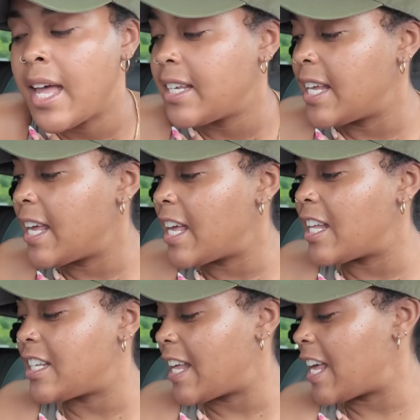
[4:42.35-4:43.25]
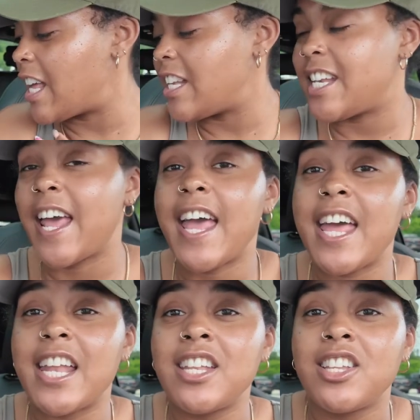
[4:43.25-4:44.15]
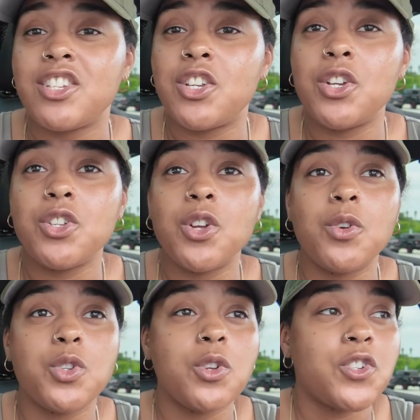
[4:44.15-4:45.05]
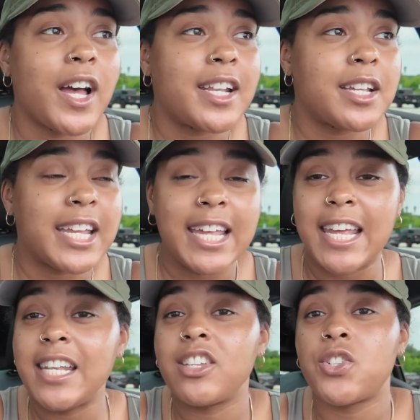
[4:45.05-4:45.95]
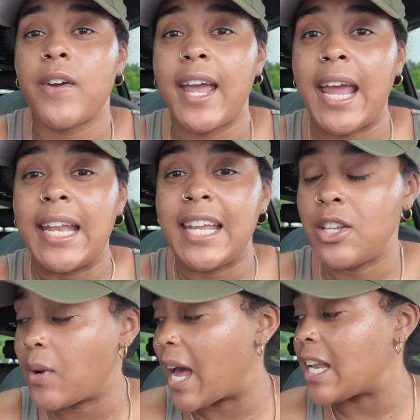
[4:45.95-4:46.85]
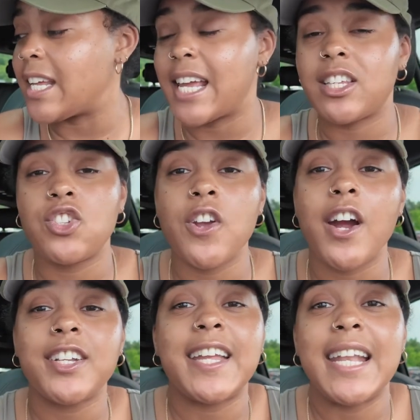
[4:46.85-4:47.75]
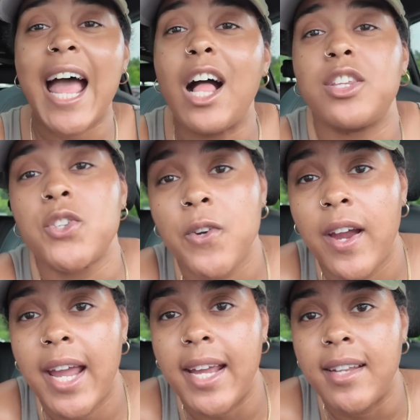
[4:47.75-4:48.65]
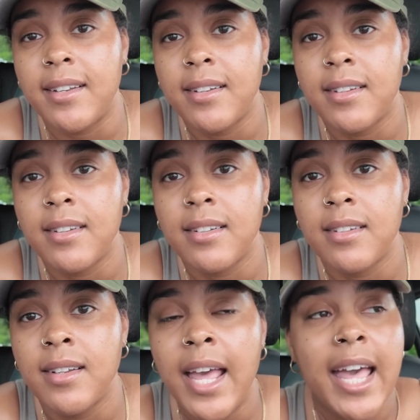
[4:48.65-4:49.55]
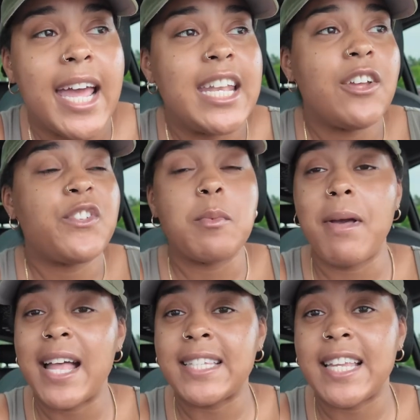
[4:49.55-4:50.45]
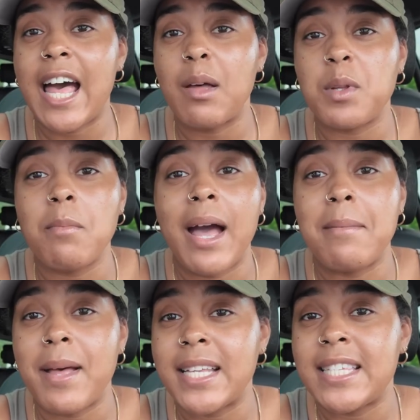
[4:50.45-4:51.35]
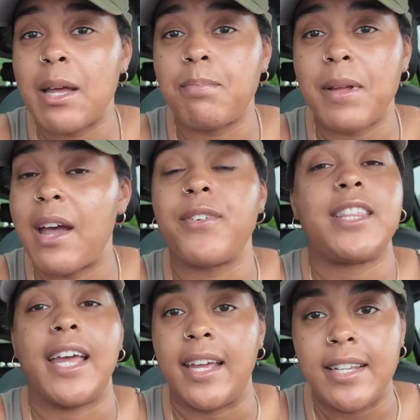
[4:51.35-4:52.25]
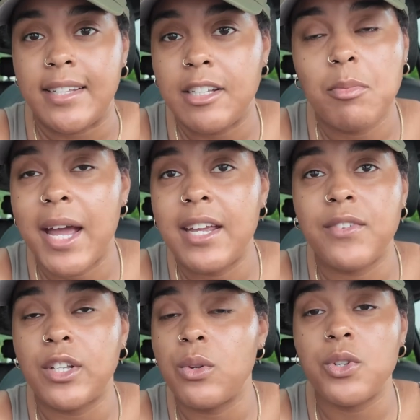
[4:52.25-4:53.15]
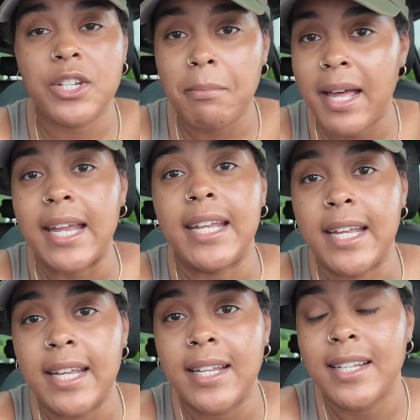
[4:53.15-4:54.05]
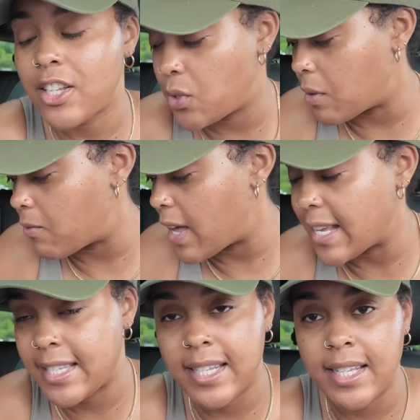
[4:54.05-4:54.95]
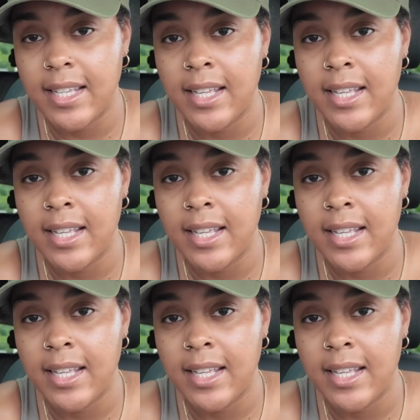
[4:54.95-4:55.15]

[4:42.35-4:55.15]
Then you trying to get in the trade, and then you got to look at the chart to get out the trade. And if you mess up, you might mess up everything. You might even lose your money that you invested.